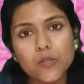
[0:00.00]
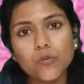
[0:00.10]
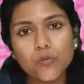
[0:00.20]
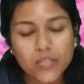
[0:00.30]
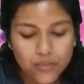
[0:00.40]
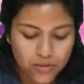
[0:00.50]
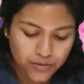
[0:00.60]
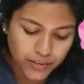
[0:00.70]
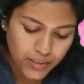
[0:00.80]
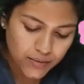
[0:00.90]
to
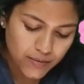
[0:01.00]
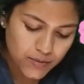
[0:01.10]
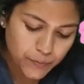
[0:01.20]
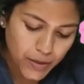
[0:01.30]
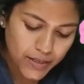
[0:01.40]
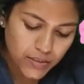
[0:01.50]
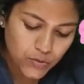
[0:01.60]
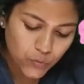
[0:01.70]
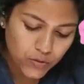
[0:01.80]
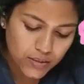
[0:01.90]
regenerate. This
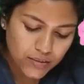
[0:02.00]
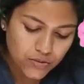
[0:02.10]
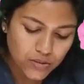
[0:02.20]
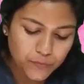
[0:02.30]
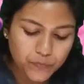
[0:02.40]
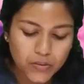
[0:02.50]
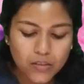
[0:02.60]
binucleation.